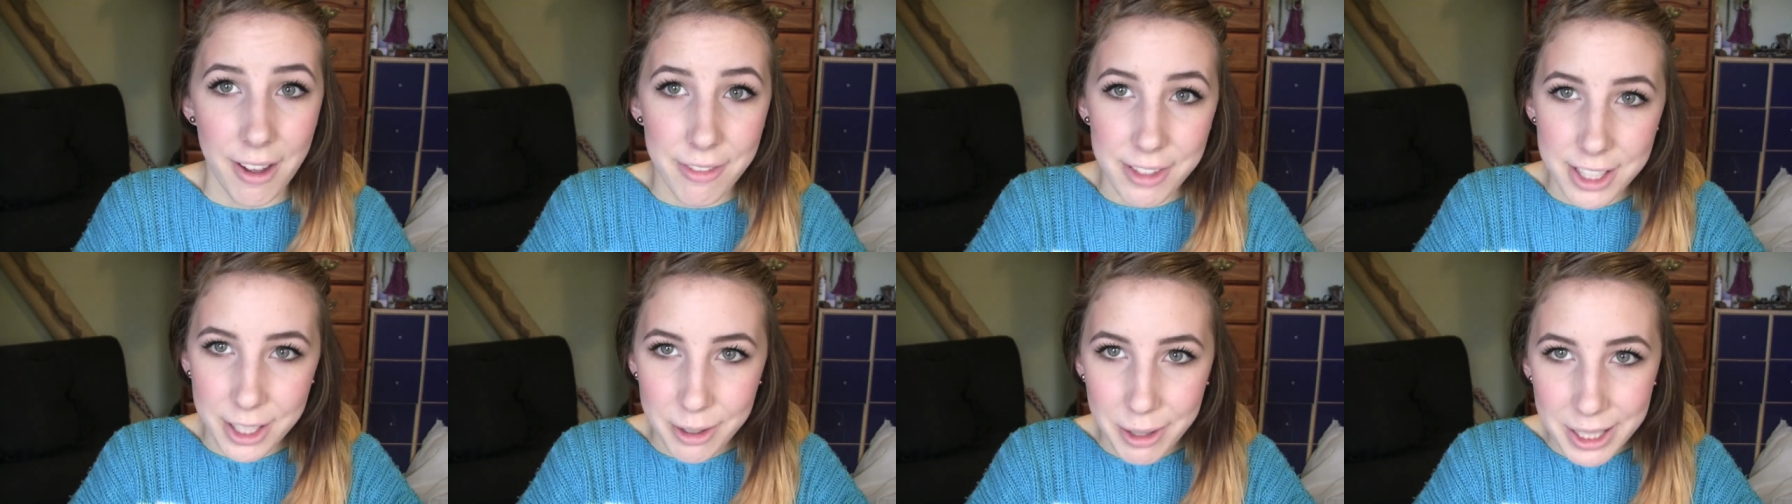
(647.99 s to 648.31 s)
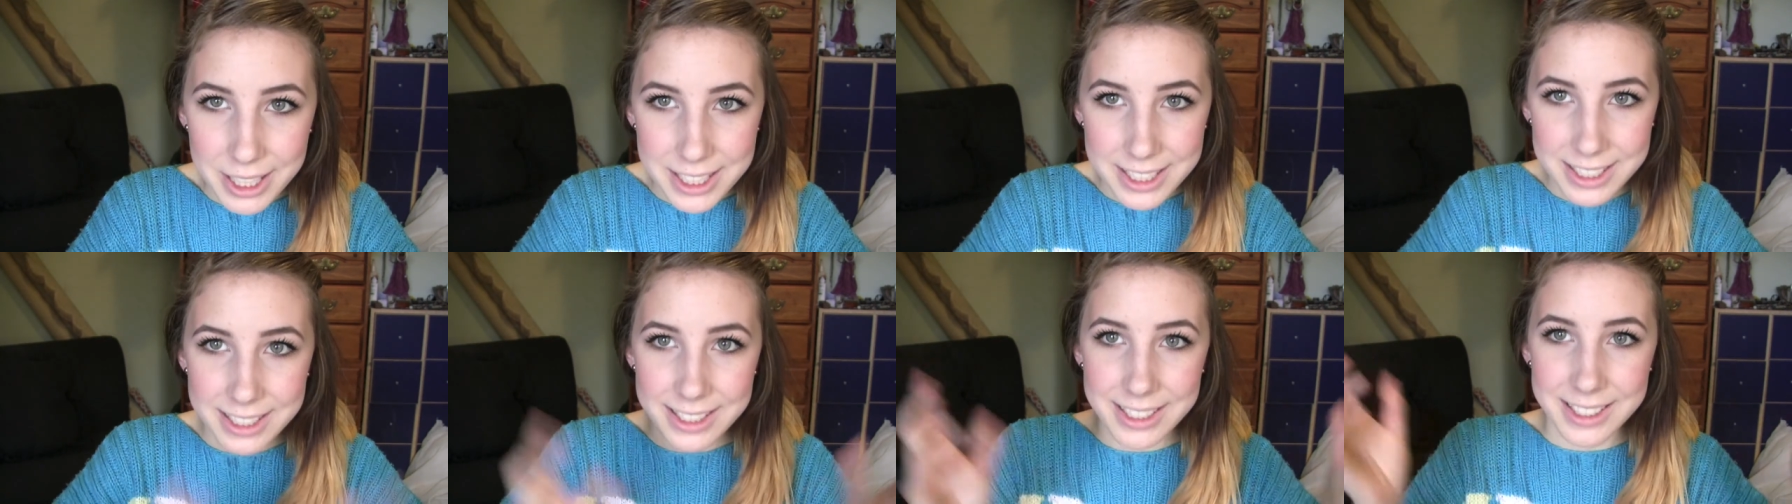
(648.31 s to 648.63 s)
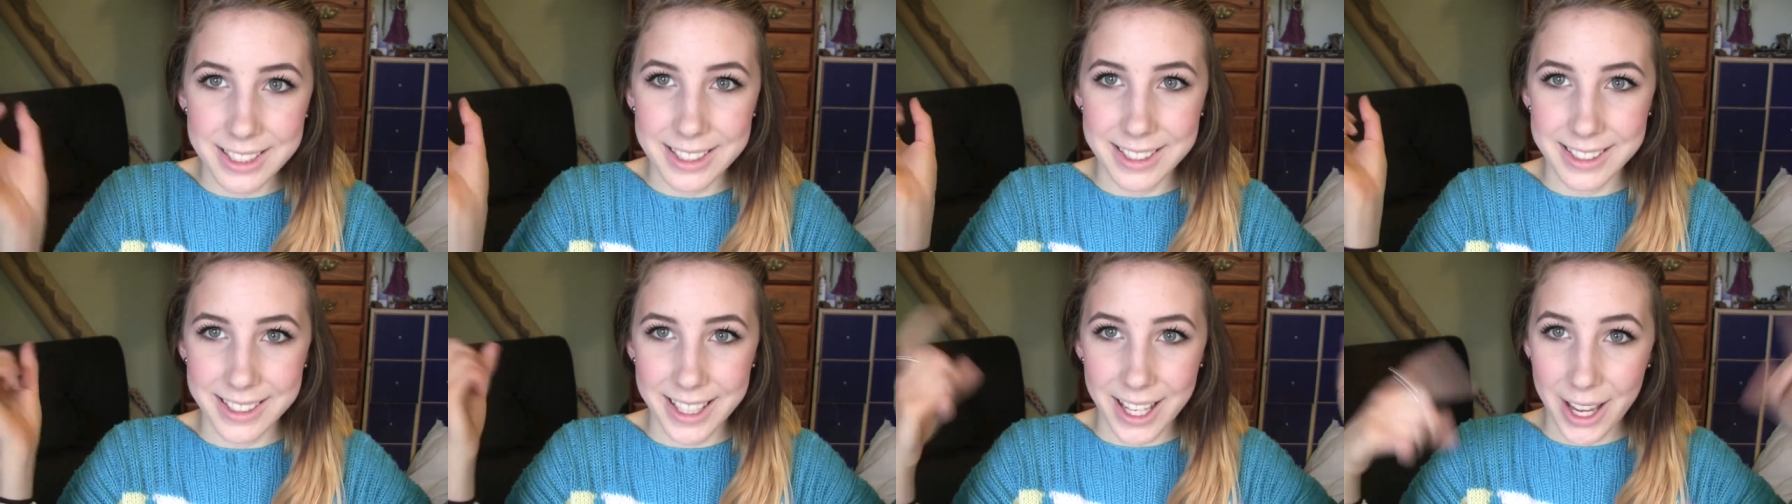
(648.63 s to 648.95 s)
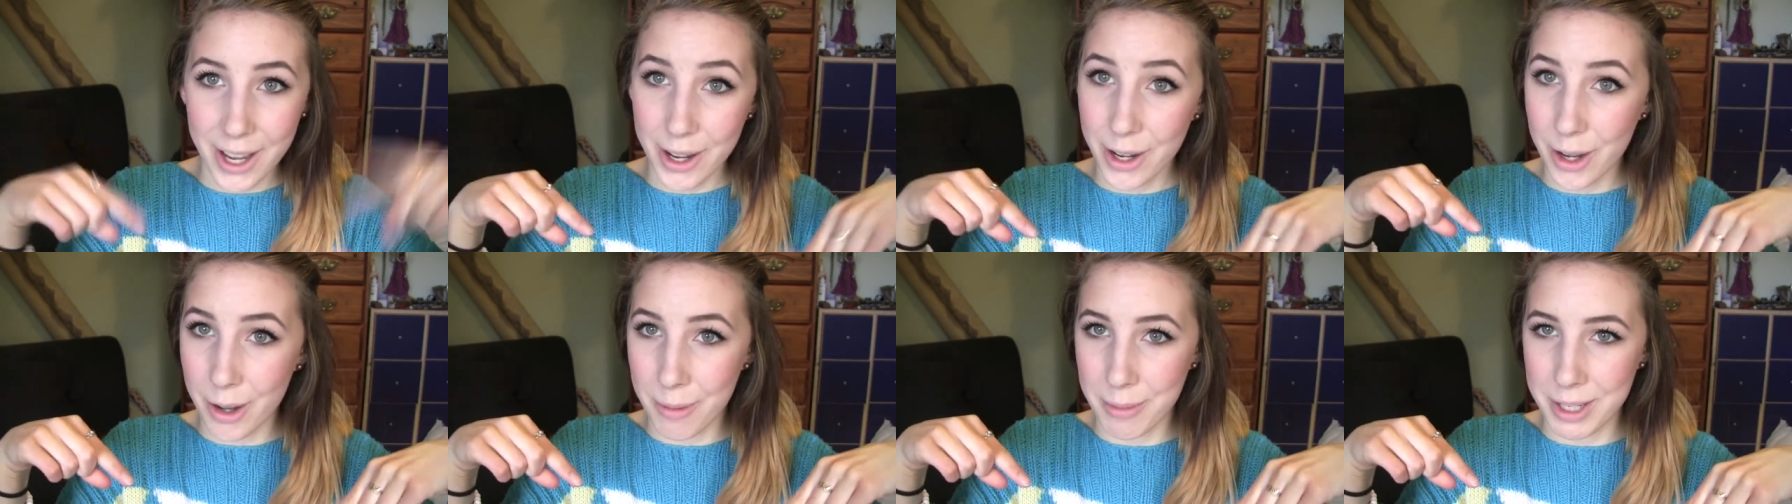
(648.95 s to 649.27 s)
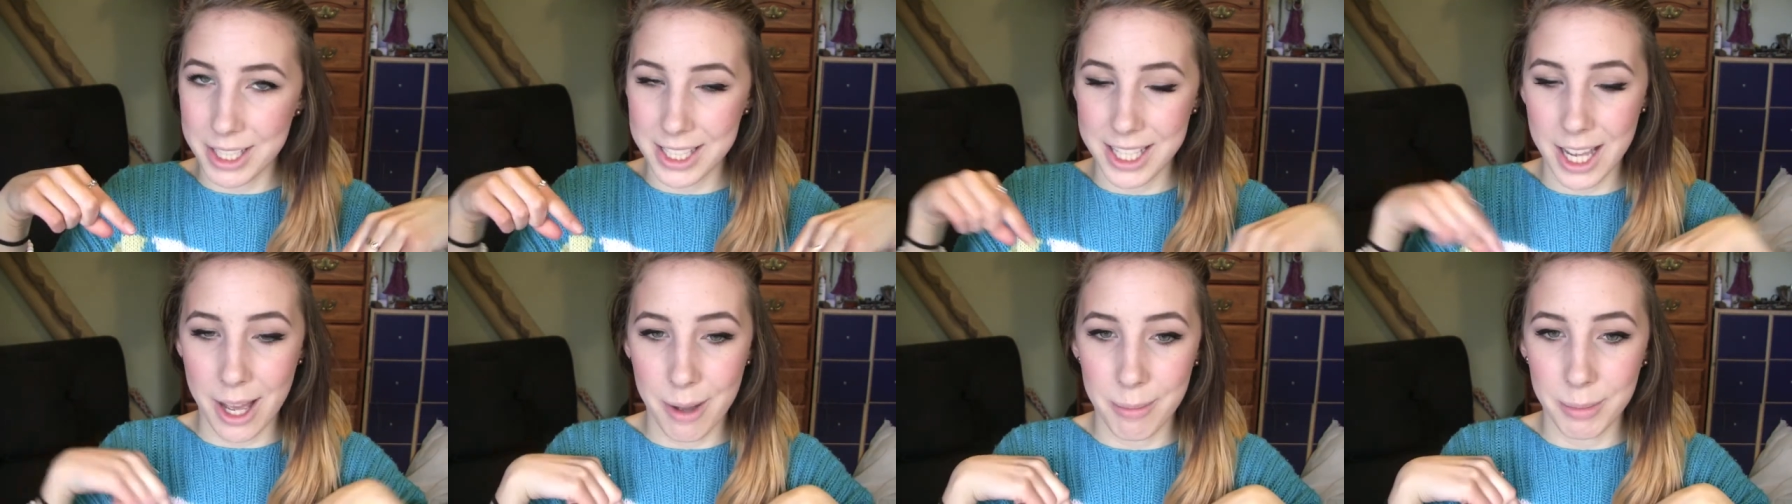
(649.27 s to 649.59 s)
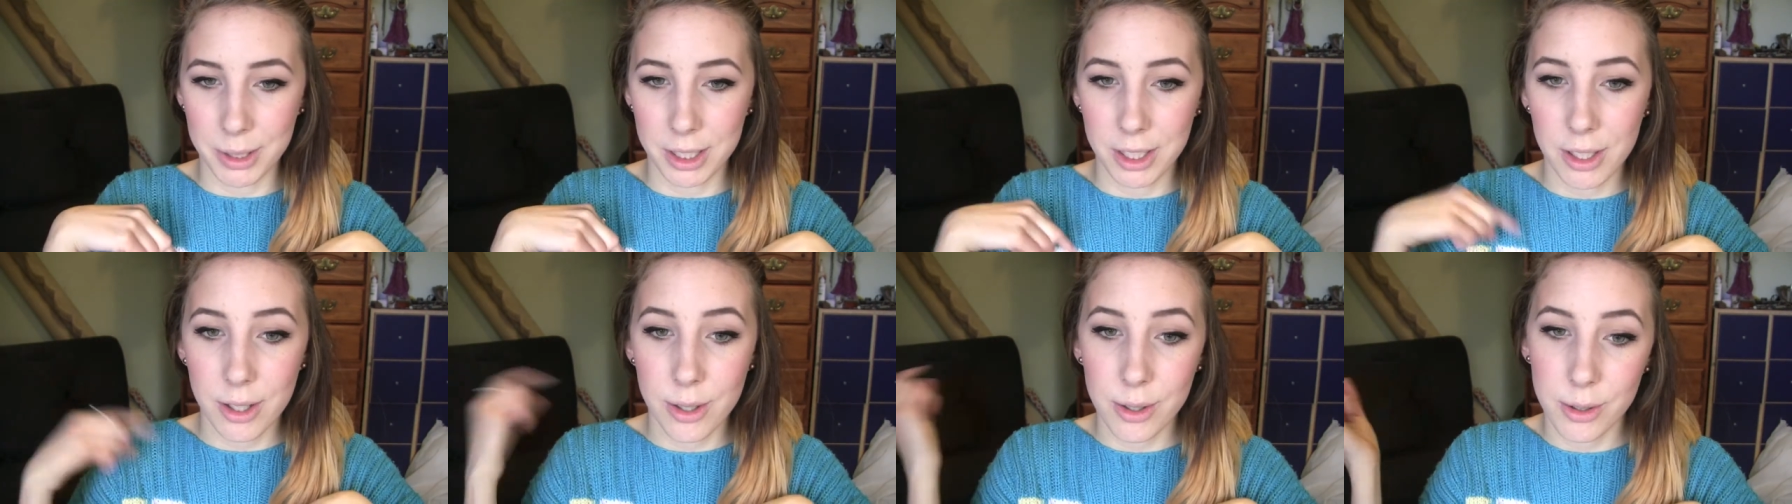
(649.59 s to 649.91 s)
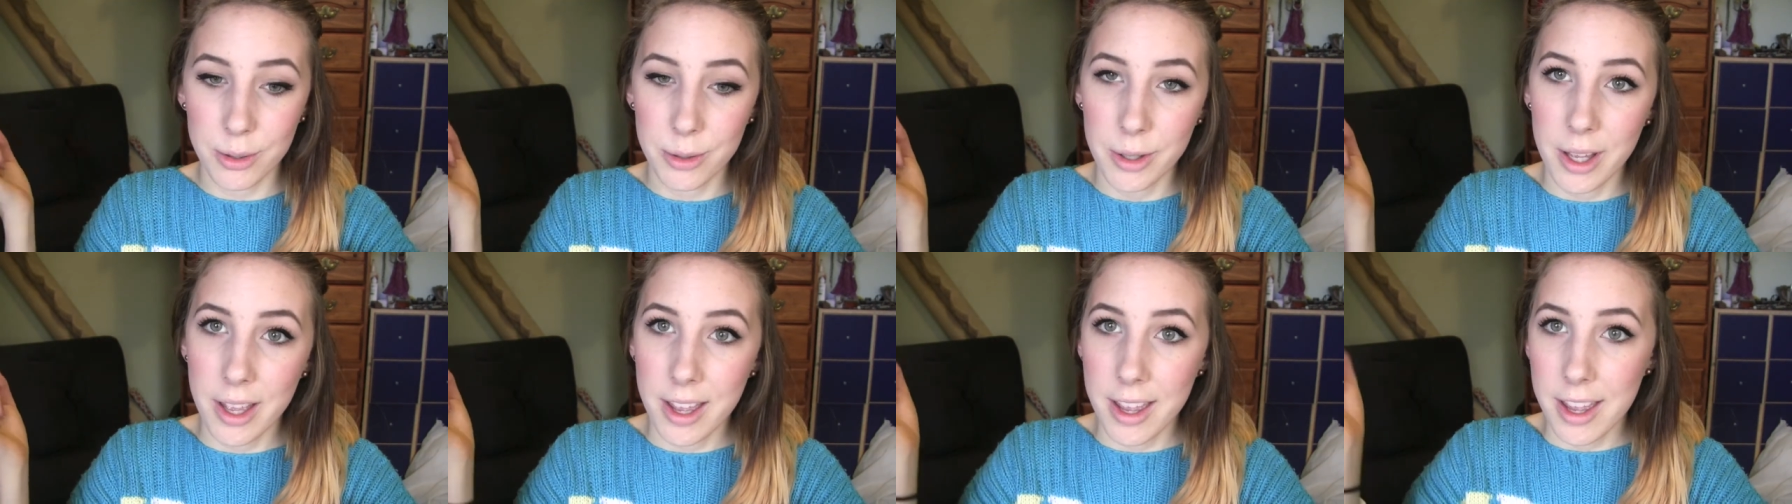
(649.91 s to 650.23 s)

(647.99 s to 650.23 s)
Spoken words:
any questions, comment down below.